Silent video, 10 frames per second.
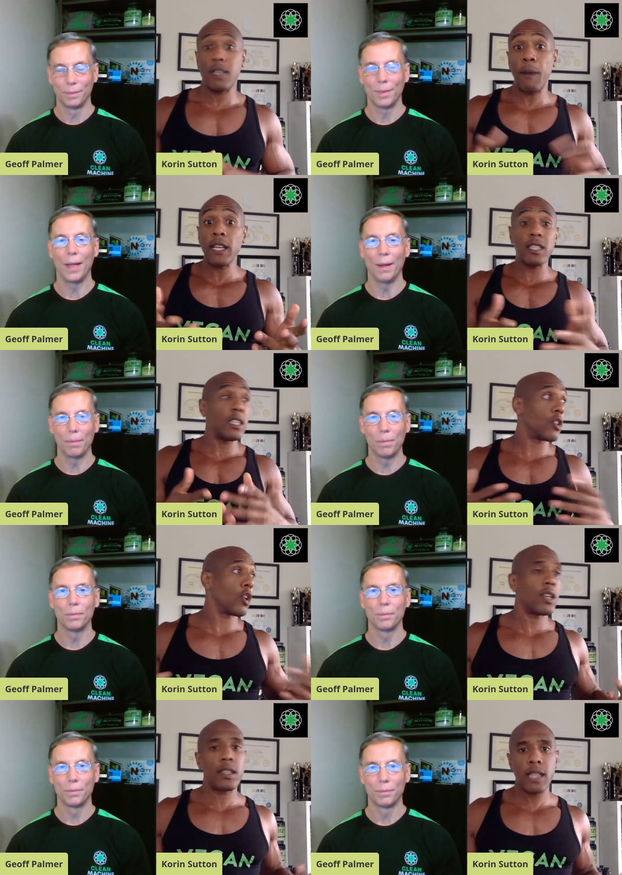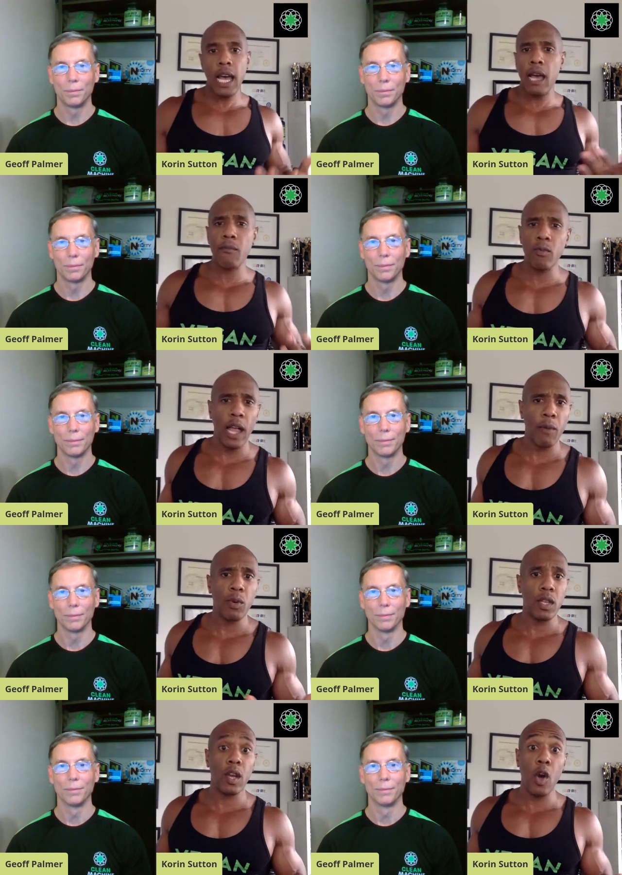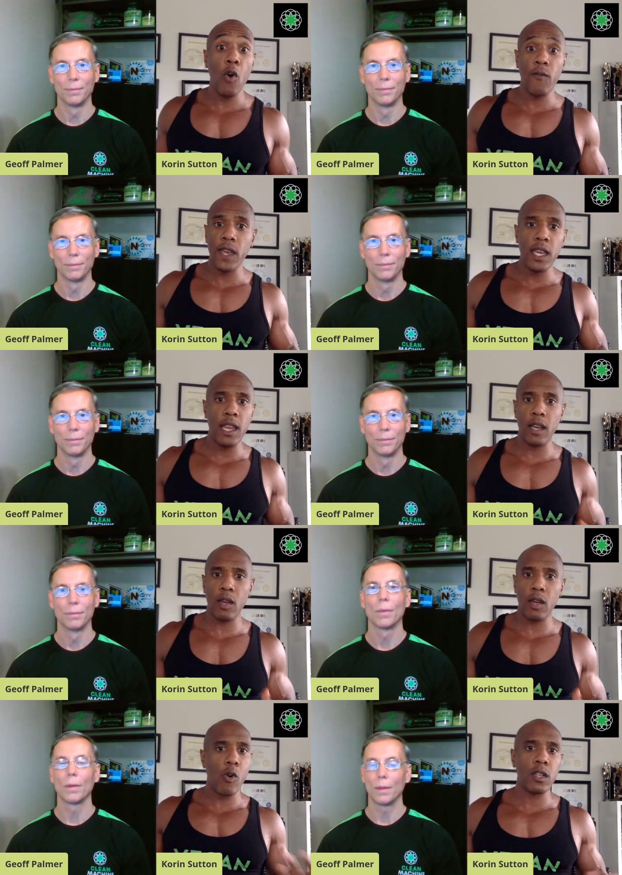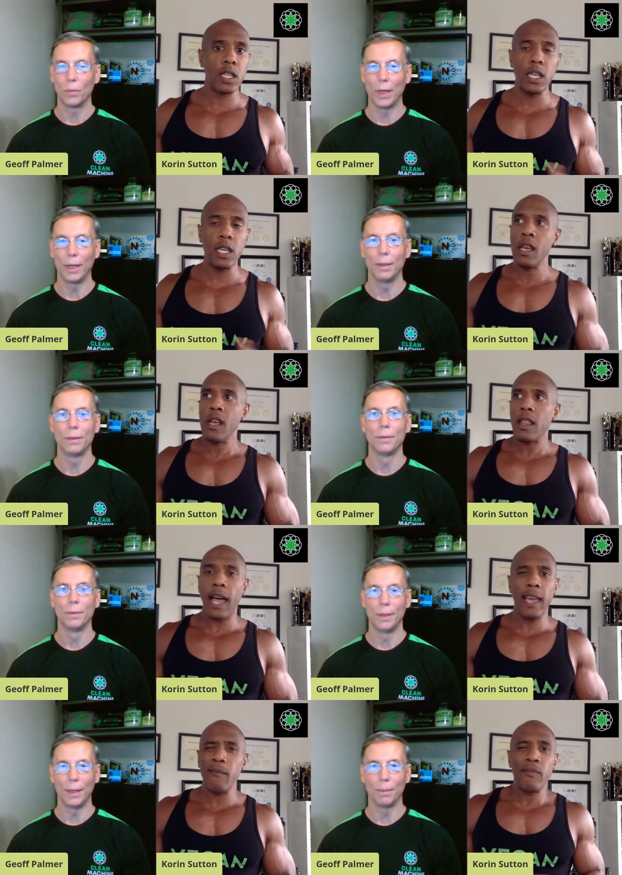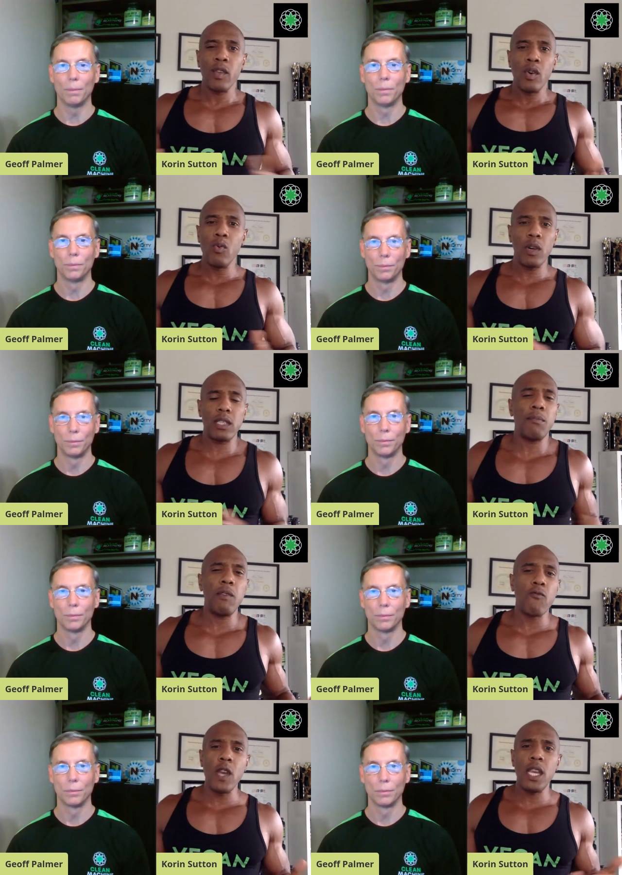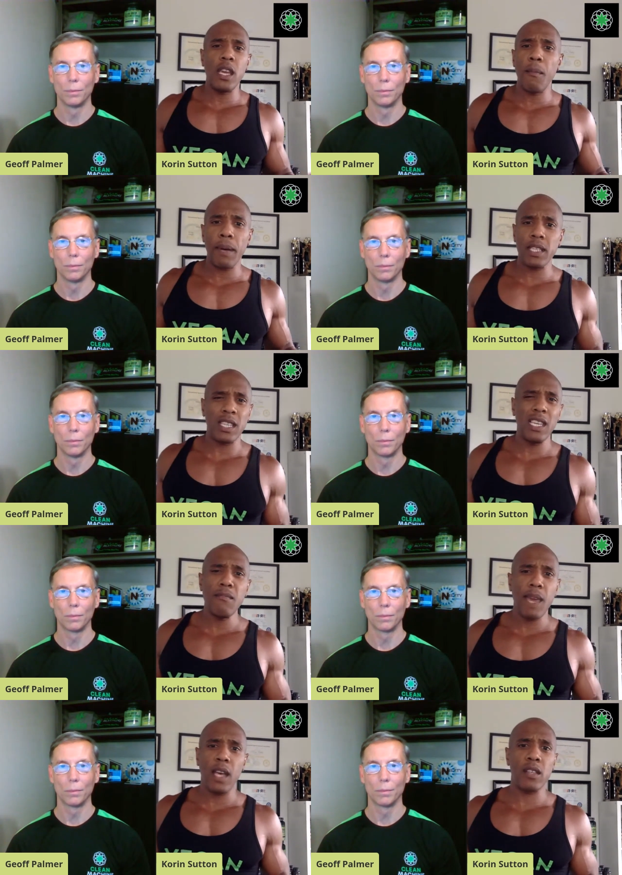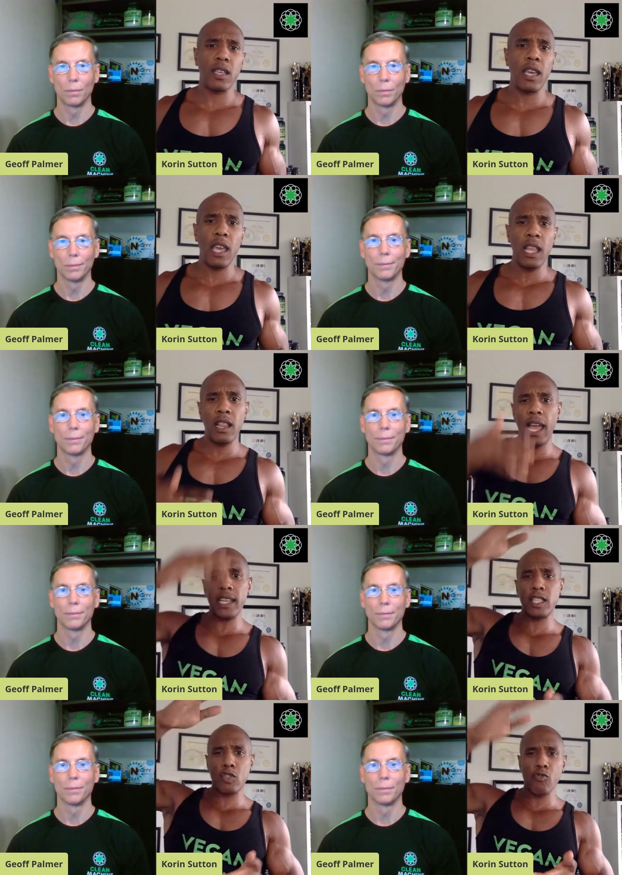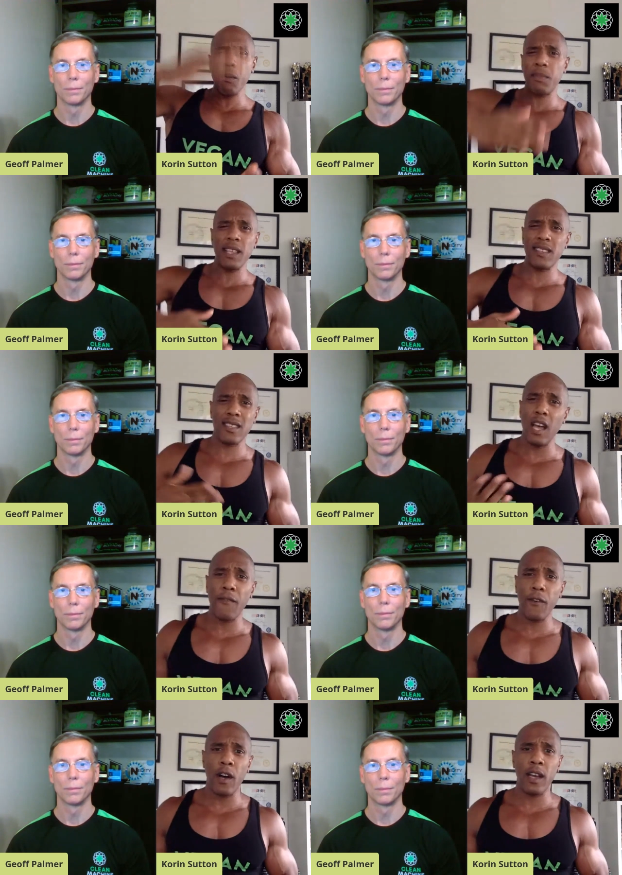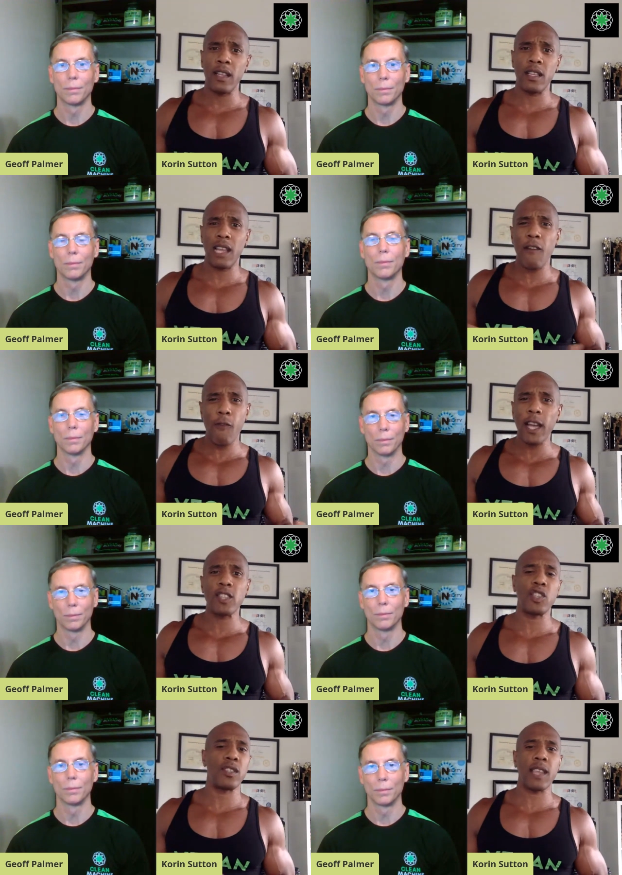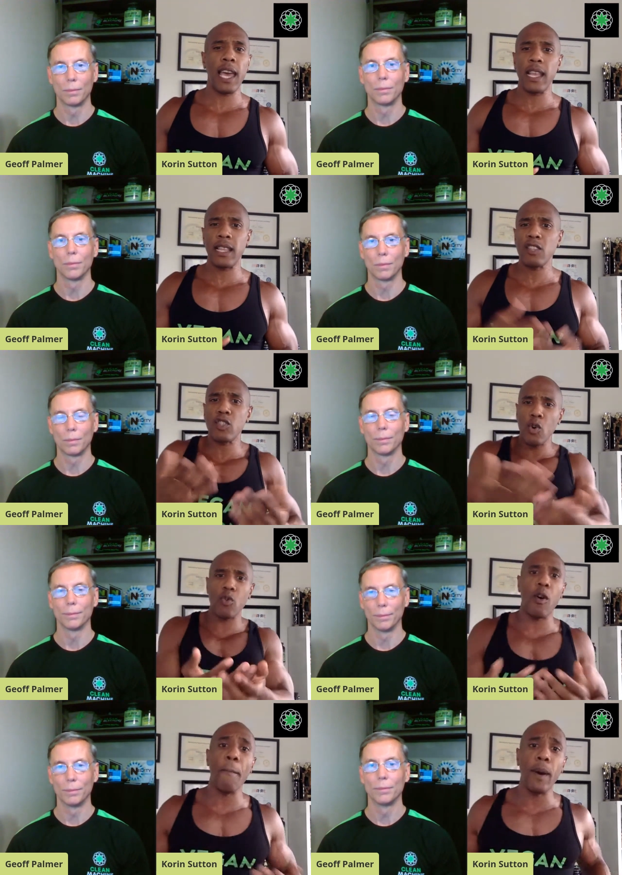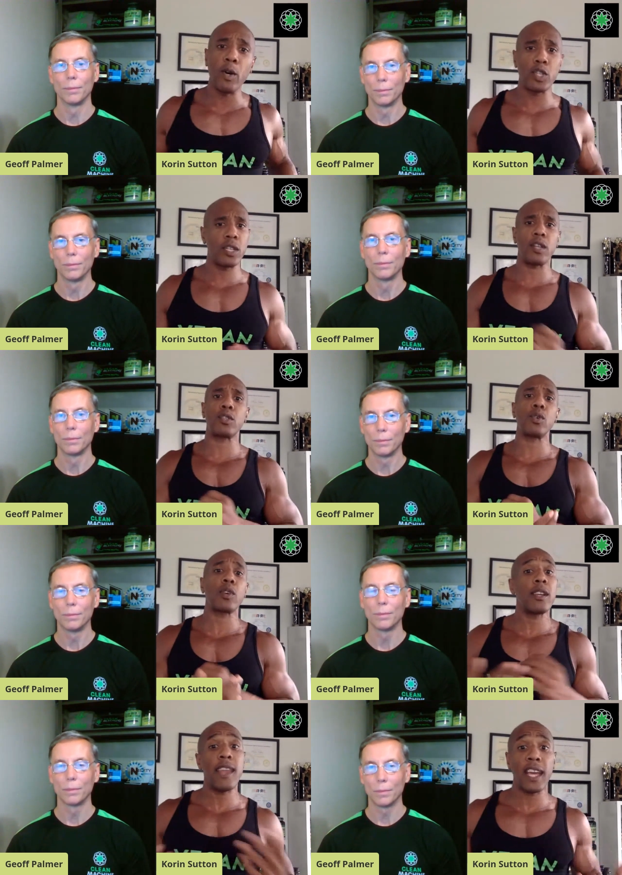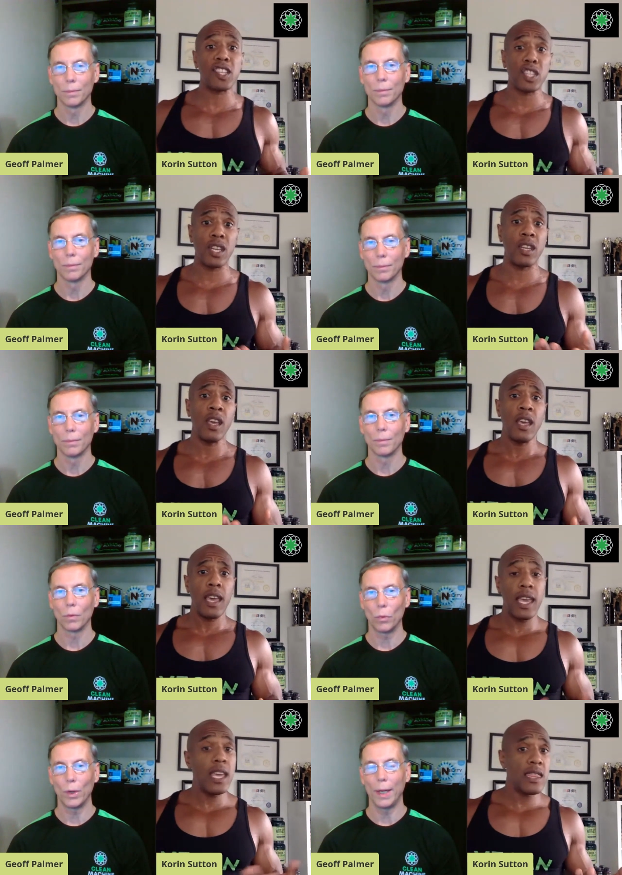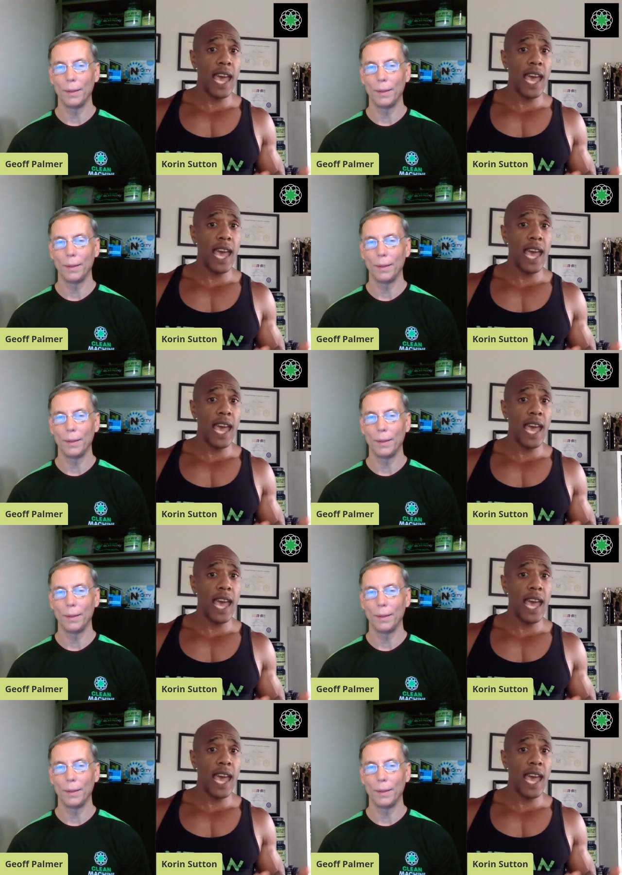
Speaker 1: especially yeah. during time like with the COVID and the quarantine. Right. Yeah. Who wants to be reading a bunch of emails and, and like scripted stuff on directions? Like, there's no emotion, there's no connection in right.